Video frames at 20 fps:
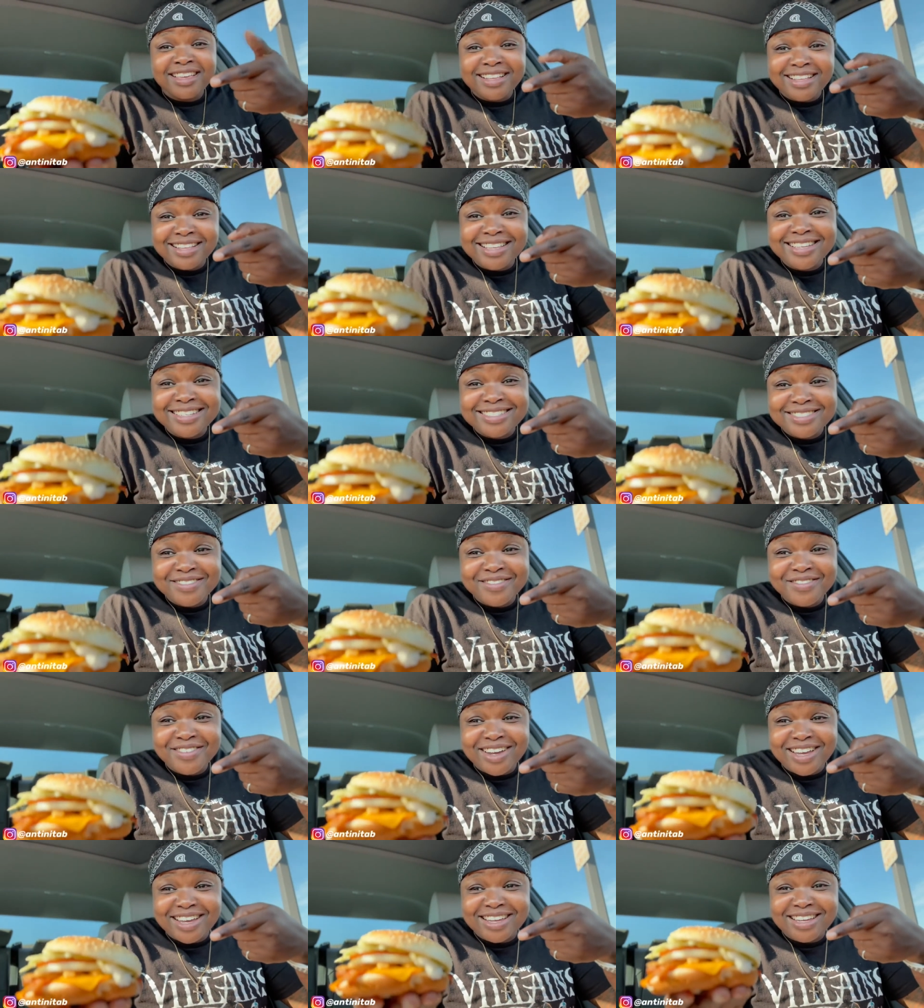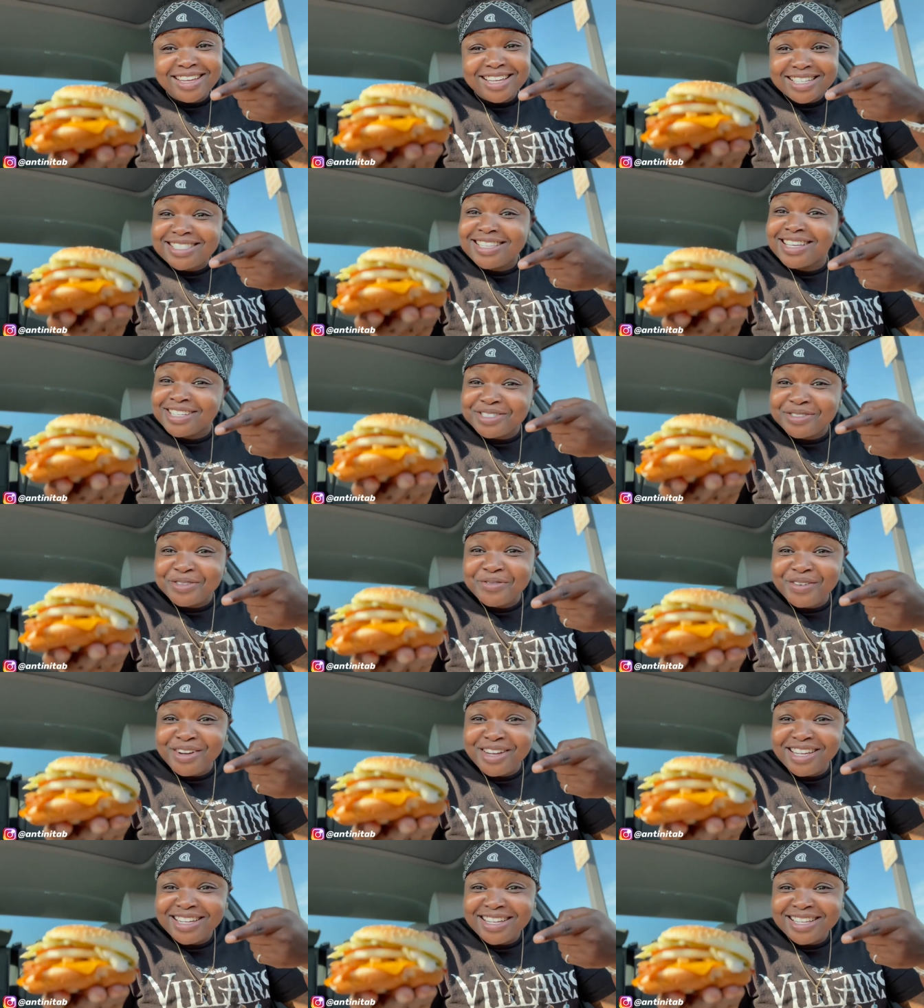This the one. Is this the
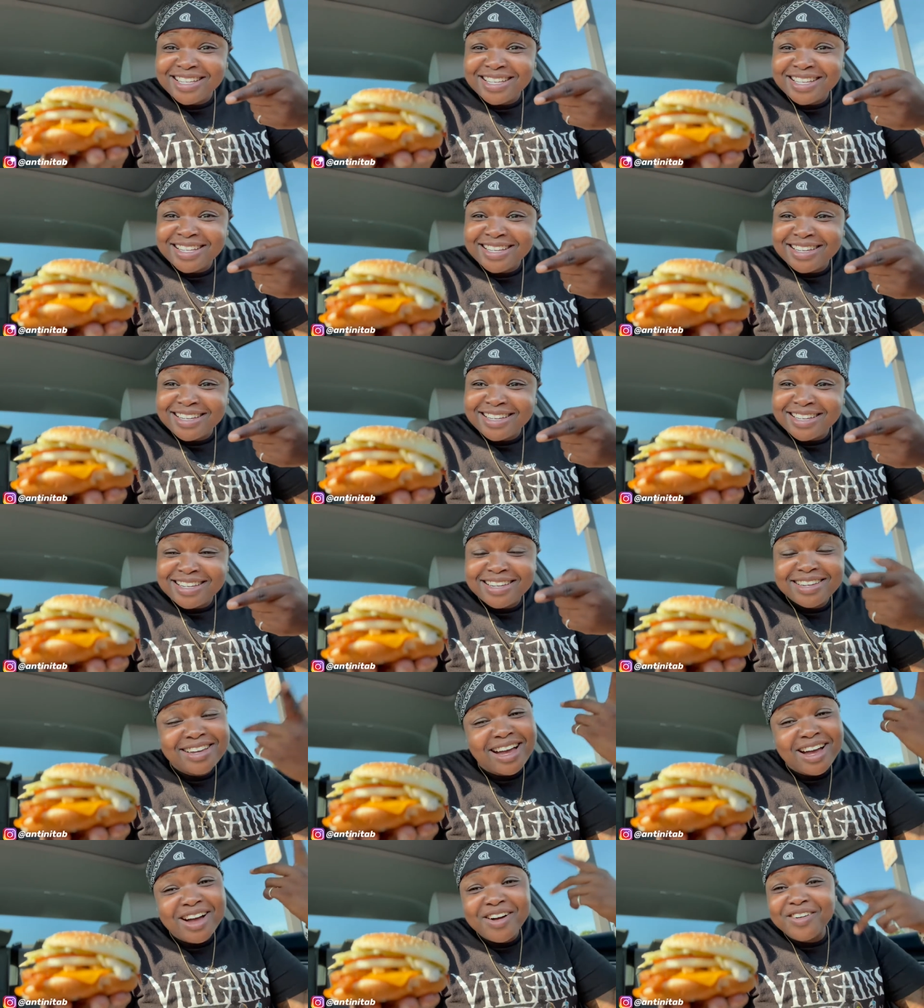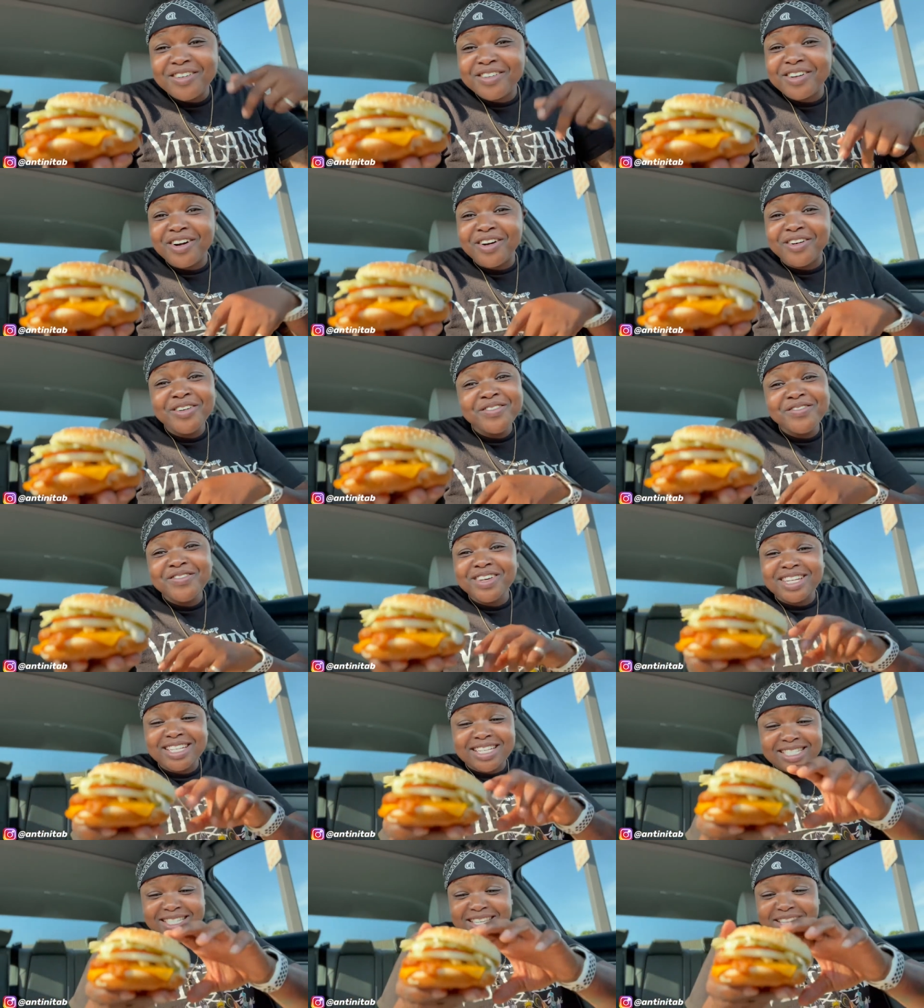one? I don't know. We
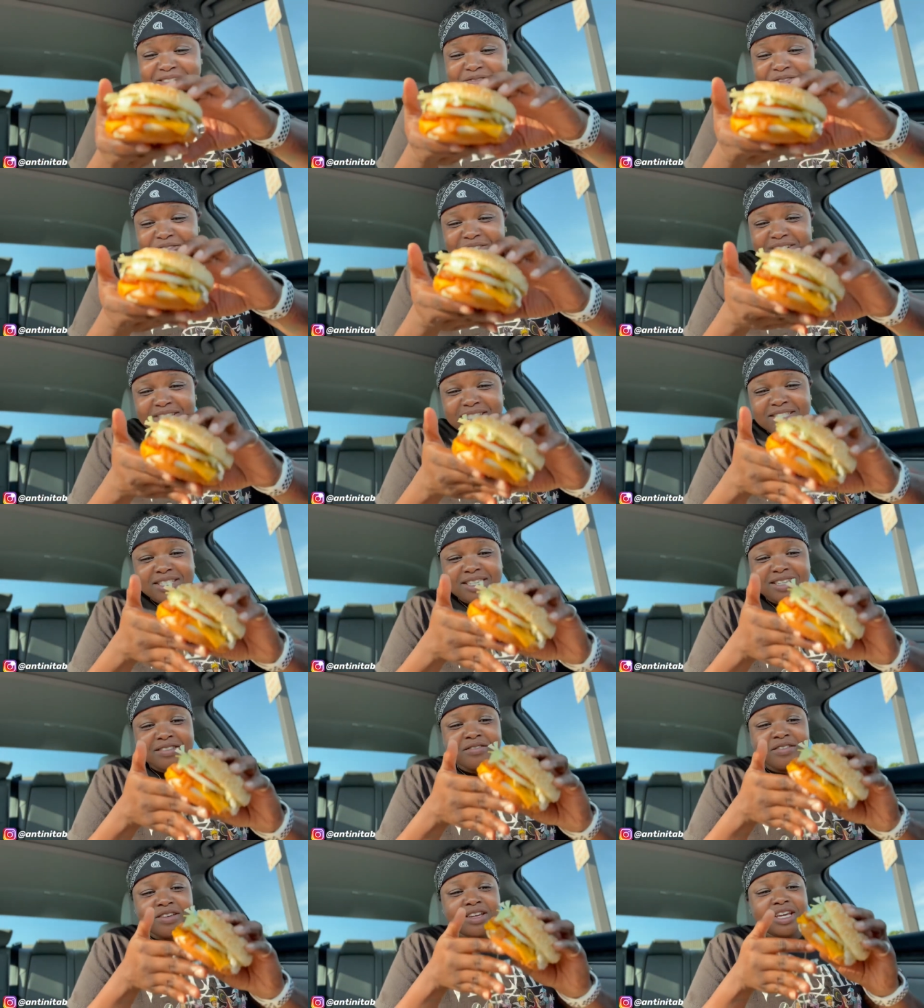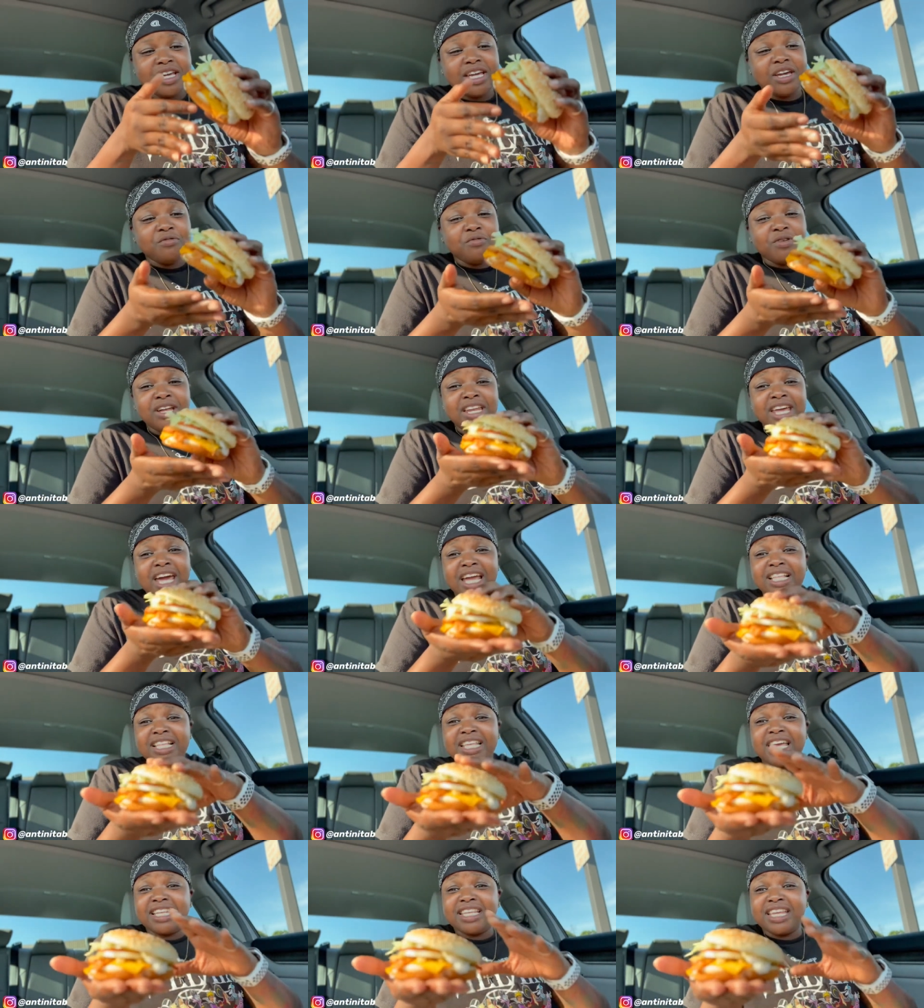finna see. We finna see. It really
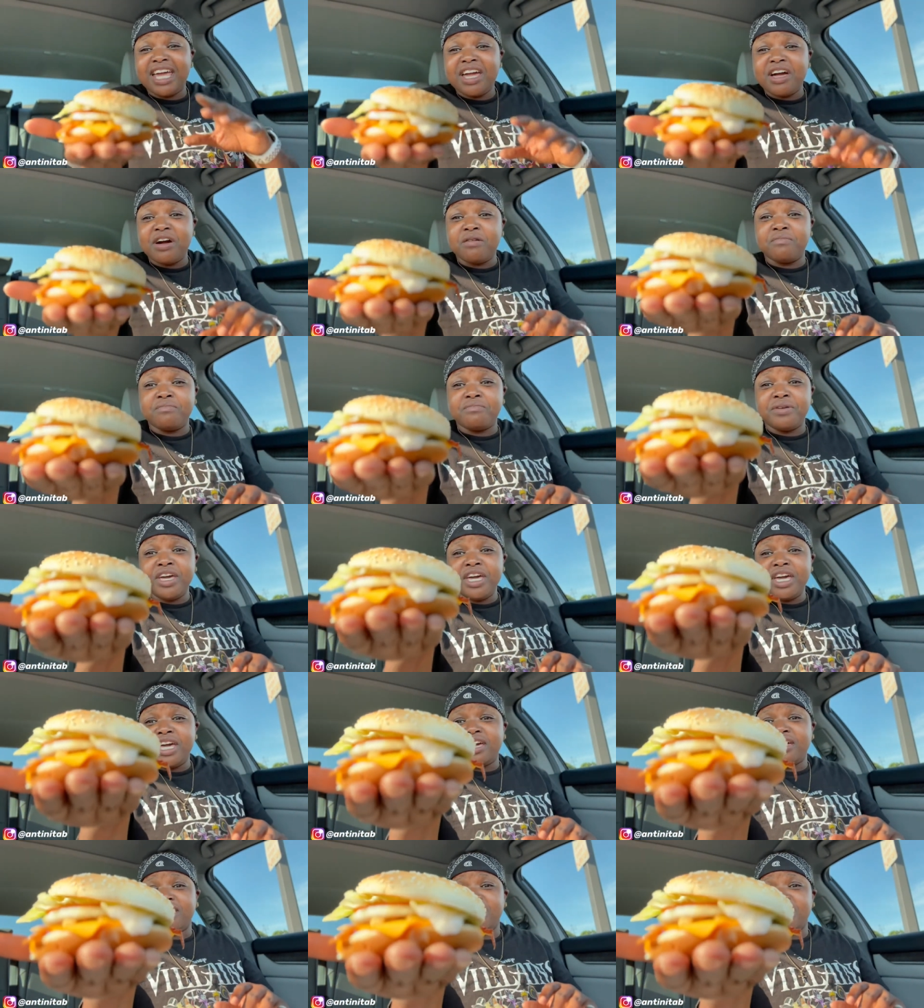ain't that damn big.